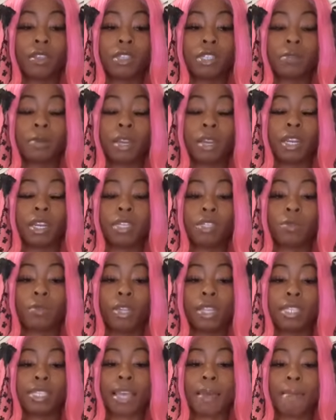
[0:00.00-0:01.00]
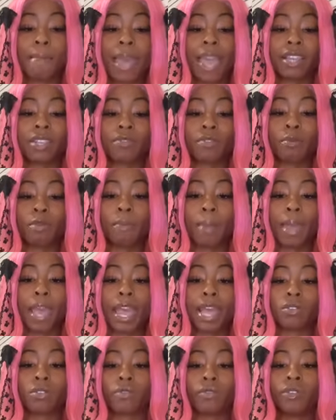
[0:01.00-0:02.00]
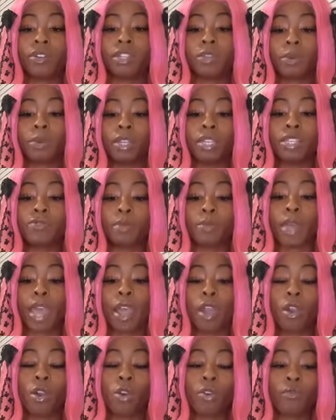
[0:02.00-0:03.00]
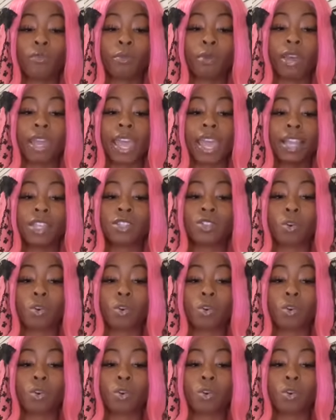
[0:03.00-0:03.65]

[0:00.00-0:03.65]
Somebody needs to release that baggage from the past or fully release from that hurt from the ex